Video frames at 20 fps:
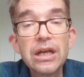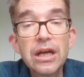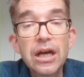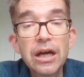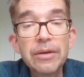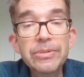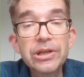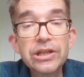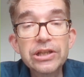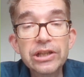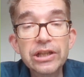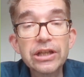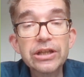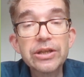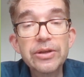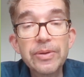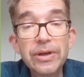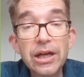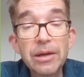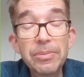I'm going to show
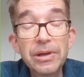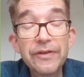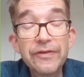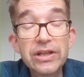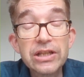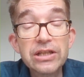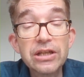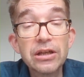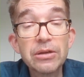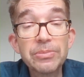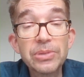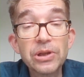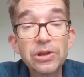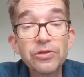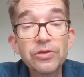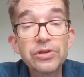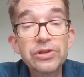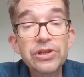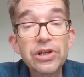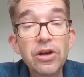you a couple of
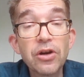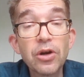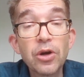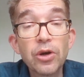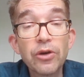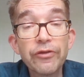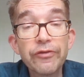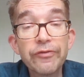examples of